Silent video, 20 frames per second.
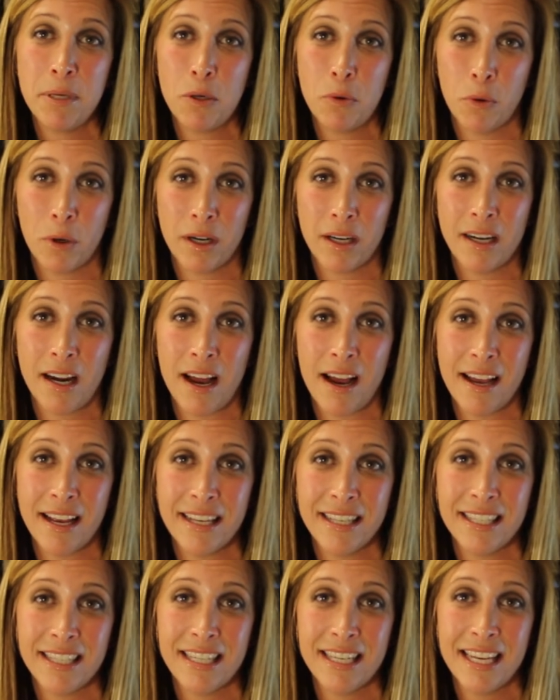B
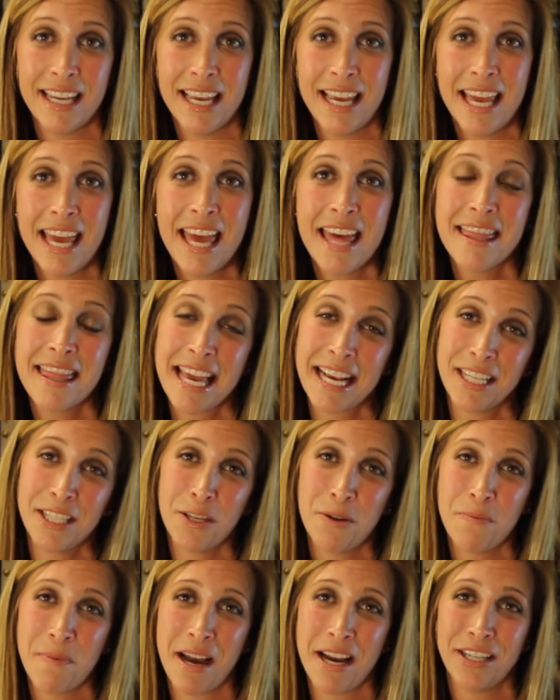Organized. Thanks
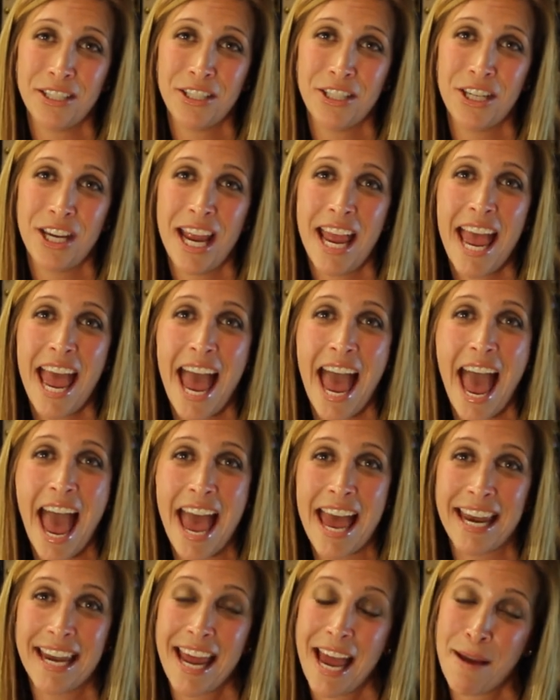so much
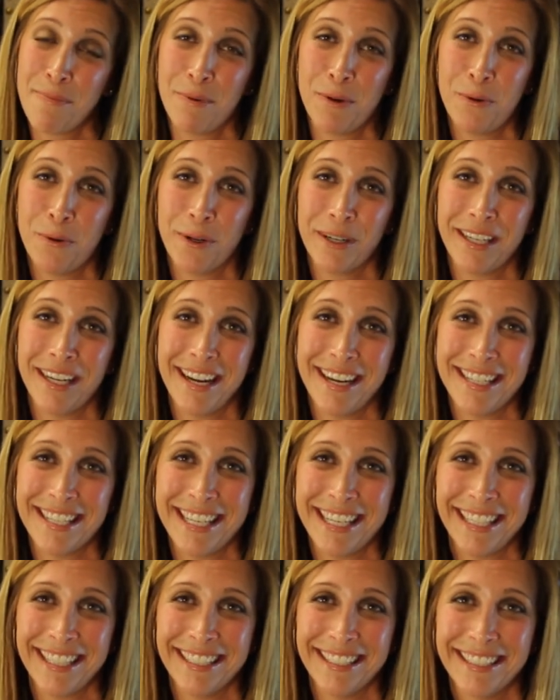and happy
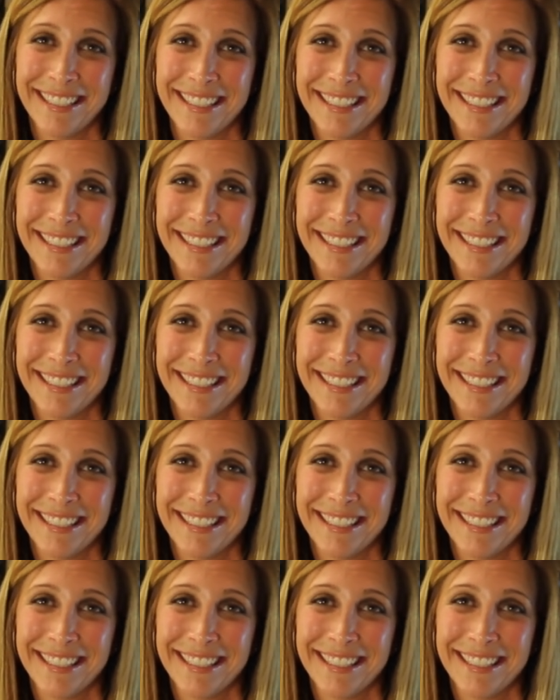organizing.